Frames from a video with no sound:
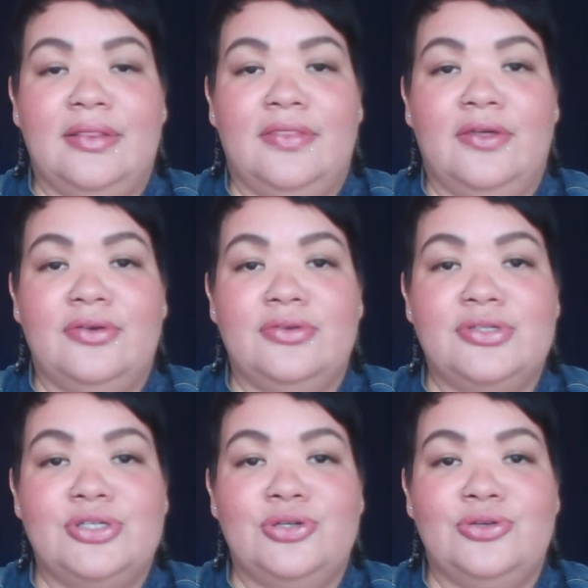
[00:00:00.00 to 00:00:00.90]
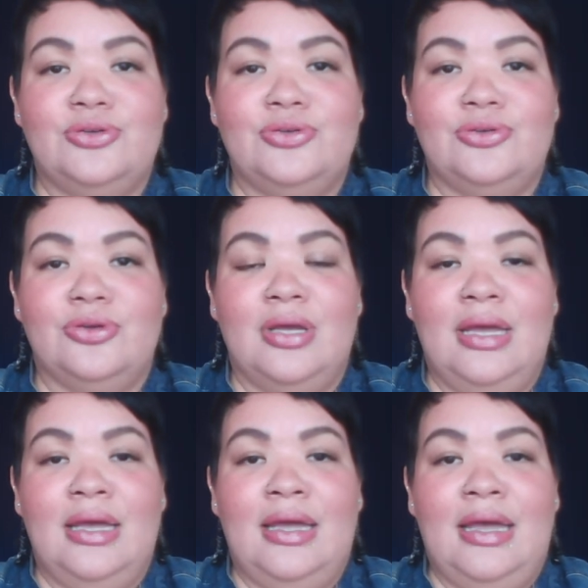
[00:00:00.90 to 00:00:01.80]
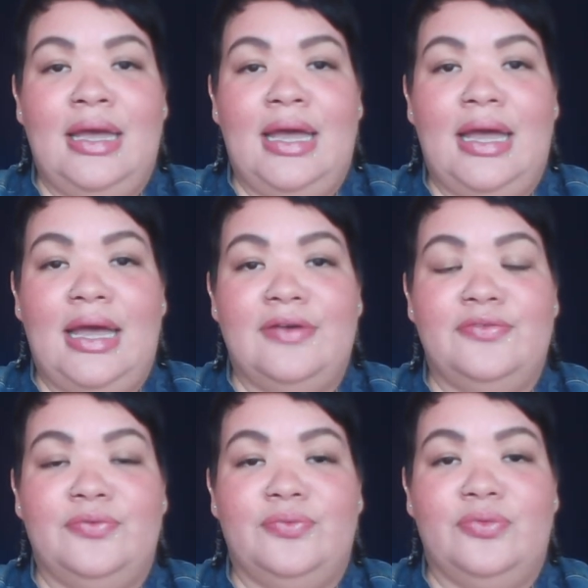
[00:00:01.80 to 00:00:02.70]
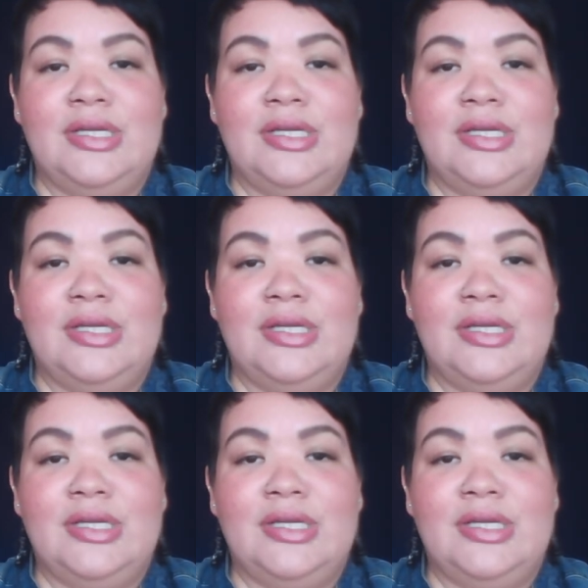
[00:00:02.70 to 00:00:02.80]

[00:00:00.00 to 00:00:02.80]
Those who have